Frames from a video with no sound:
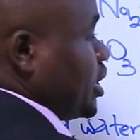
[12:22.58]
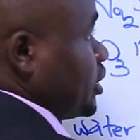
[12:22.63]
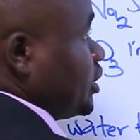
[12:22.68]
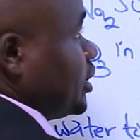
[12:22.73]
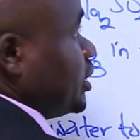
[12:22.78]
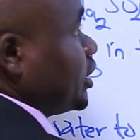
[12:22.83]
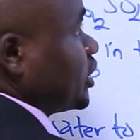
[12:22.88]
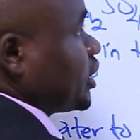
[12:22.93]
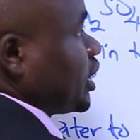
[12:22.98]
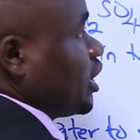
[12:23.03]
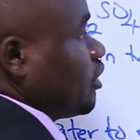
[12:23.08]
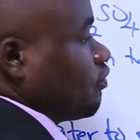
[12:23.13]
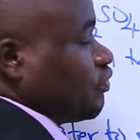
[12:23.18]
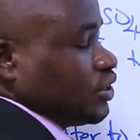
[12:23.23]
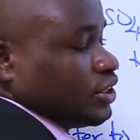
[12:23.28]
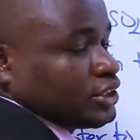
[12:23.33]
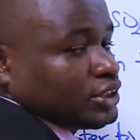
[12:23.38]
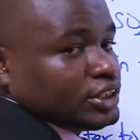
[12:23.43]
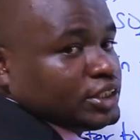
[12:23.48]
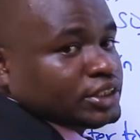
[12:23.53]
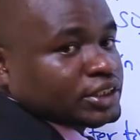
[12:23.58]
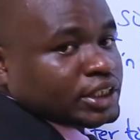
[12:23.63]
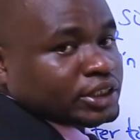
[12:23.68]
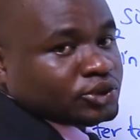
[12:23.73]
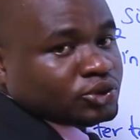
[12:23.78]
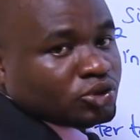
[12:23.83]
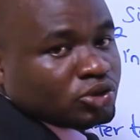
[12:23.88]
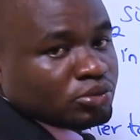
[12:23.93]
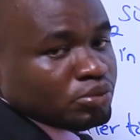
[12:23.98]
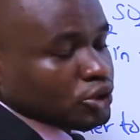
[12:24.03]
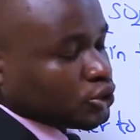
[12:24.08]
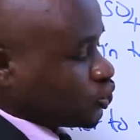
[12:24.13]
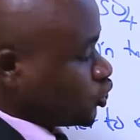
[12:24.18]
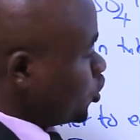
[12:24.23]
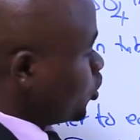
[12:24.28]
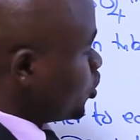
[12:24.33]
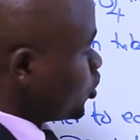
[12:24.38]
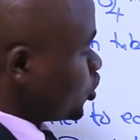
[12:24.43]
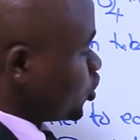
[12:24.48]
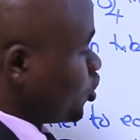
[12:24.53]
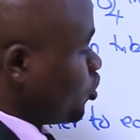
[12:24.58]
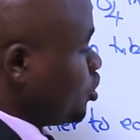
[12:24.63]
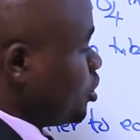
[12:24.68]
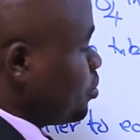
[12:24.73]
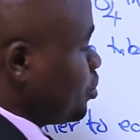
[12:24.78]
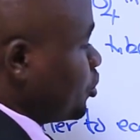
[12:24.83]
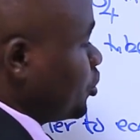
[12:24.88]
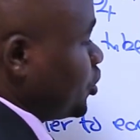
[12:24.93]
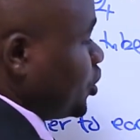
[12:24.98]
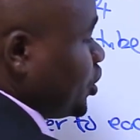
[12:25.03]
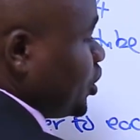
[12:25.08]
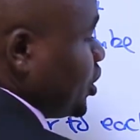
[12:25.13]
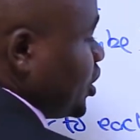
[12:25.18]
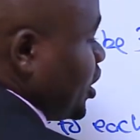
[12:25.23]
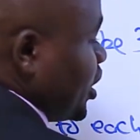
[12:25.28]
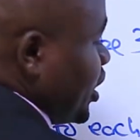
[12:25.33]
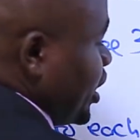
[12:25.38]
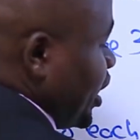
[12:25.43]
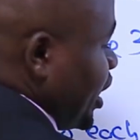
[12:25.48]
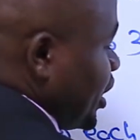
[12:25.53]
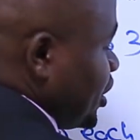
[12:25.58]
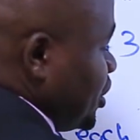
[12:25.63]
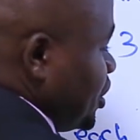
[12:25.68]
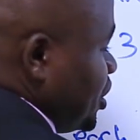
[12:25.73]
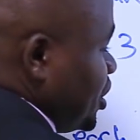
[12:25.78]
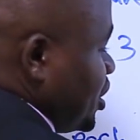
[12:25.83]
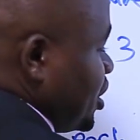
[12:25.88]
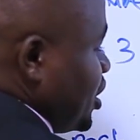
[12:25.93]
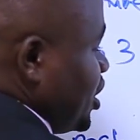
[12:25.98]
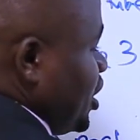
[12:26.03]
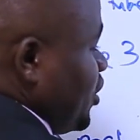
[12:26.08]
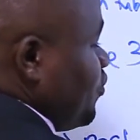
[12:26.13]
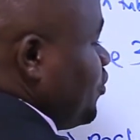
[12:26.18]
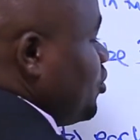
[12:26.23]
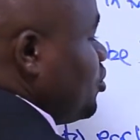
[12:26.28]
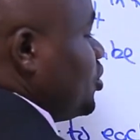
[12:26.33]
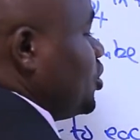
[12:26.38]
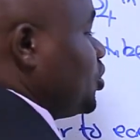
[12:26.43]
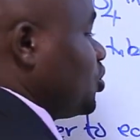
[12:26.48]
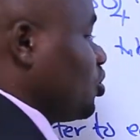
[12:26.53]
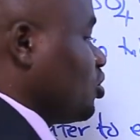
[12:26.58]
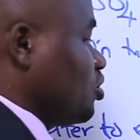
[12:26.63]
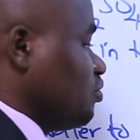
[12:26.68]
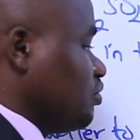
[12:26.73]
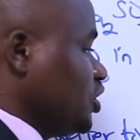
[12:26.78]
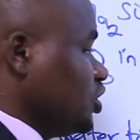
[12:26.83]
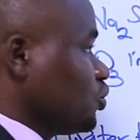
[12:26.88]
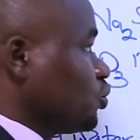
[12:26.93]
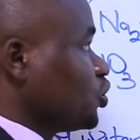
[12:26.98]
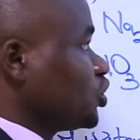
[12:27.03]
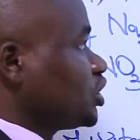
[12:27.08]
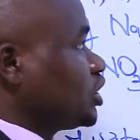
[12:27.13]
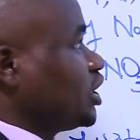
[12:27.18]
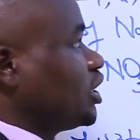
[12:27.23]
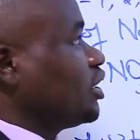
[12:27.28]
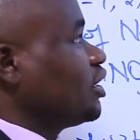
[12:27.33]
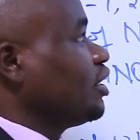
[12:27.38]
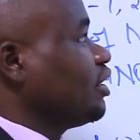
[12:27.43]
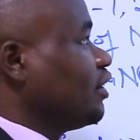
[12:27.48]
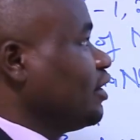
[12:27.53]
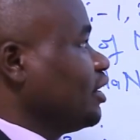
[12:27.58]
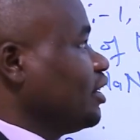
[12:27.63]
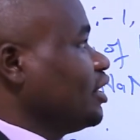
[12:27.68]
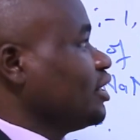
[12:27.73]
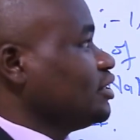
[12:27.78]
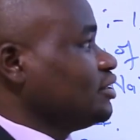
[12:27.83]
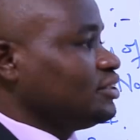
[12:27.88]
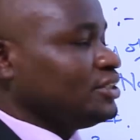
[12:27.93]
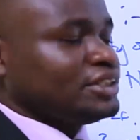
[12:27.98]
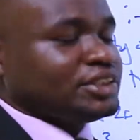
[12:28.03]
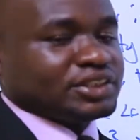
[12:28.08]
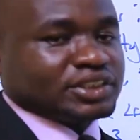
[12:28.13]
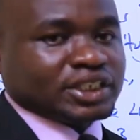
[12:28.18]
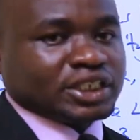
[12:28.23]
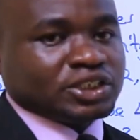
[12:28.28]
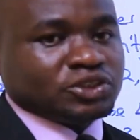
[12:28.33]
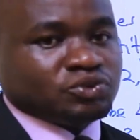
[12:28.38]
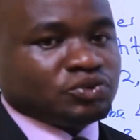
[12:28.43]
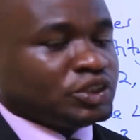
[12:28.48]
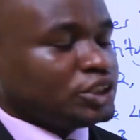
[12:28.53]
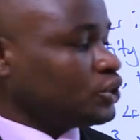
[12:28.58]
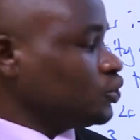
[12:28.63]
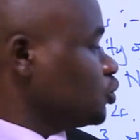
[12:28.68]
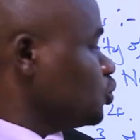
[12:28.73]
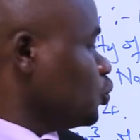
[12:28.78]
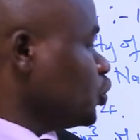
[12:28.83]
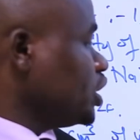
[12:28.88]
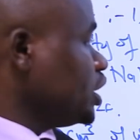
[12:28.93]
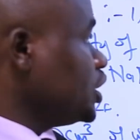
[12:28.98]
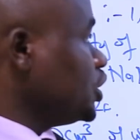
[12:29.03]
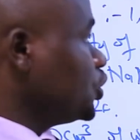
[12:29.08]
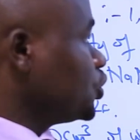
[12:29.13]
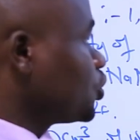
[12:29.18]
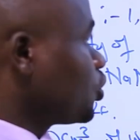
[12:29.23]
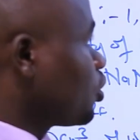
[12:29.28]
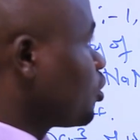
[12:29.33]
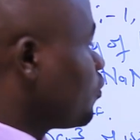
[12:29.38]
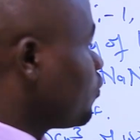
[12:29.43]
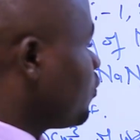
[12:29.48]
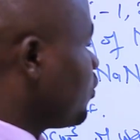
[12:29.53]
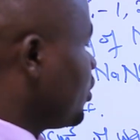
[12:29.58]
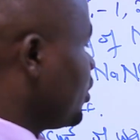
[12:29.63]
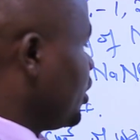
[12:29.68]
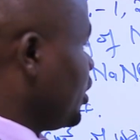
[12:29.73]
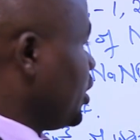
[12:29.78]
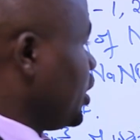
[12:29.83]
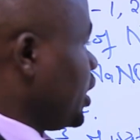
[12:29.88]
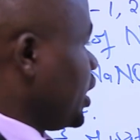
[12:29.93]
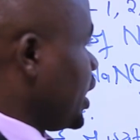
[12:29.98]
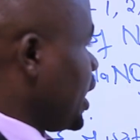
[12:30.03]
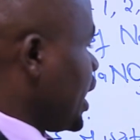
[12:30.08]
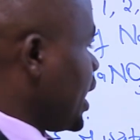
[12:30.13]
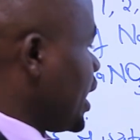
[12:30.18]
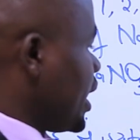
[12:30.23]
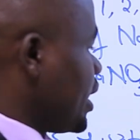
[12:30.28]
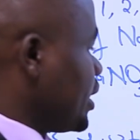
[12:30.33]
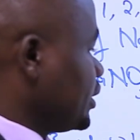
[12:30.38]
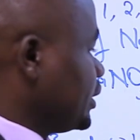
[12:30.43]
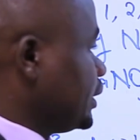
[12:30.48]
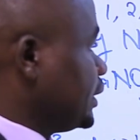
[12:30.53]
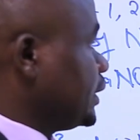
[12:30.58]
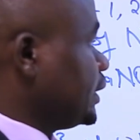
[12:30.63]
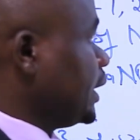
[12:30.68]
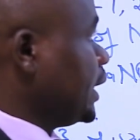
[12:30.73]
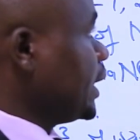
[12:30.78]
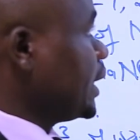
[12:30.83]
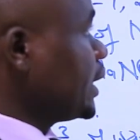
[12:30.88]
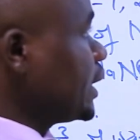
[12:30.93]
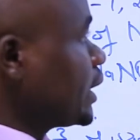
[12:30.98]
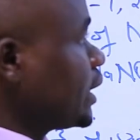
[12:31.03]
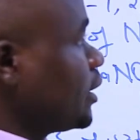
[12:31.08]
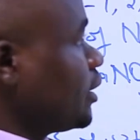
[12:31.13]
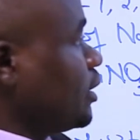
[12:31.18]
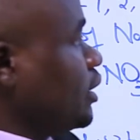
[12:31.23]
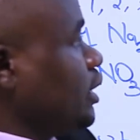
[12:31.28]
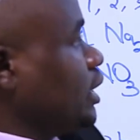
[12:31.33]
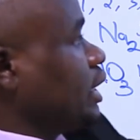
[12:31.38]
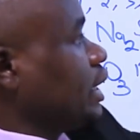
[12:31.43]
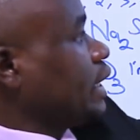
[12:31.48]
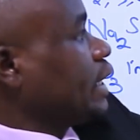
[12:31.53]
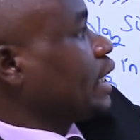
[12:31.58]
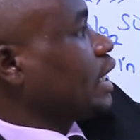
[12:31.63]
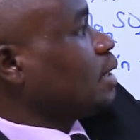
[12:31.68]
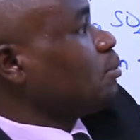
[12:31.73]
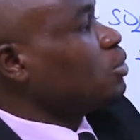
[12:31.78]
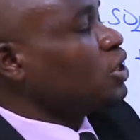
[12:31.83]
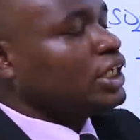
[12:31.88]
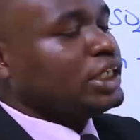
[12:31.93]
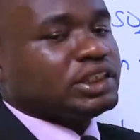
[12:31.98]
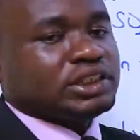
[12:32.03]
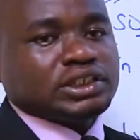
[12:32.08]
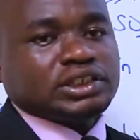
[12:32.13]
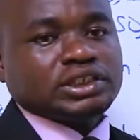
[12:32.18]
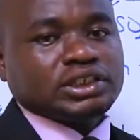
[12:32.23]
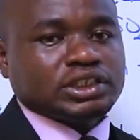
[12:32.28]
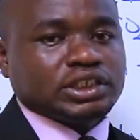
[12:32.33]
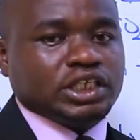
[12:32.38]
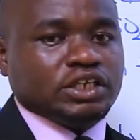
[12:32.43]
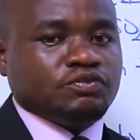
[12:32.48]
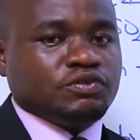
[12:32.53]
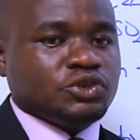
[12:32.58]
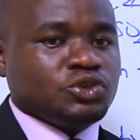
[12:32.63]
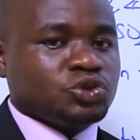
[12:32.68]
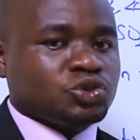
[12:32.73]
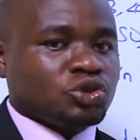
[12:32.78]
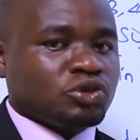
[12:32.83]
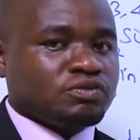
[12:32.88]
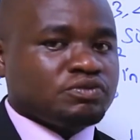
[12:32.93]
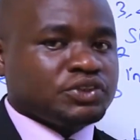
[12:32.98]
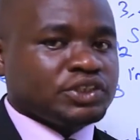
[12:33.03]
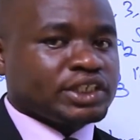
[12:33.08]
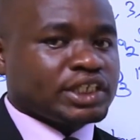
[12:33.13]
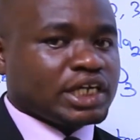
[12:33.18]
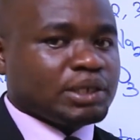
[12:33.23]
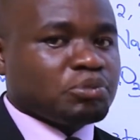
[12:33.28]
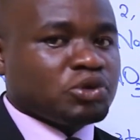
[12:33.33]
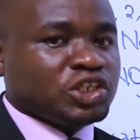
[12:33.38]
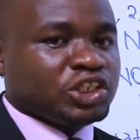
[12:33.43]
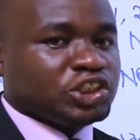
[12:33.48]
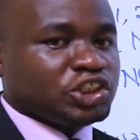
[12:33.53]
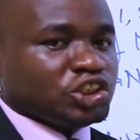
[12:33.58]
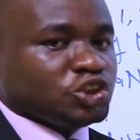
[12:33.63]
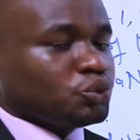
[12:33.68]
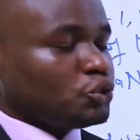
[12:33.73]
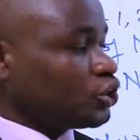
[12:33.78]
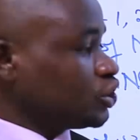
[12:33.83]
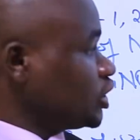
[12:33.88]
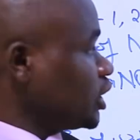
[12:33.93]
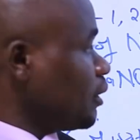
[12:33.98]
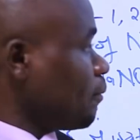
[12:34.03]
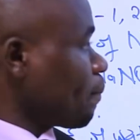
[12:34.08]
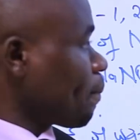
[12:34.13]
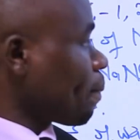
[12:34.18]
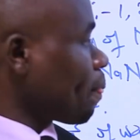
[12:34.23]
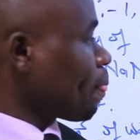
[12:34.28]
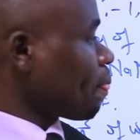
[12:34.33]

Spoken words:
Zinc sulfate is a soluble salt, so we put a tick. If you dissolve in water, zinc sulfate will dissolve. Zinc carbonate, if you dissolve zinc carbonate in water,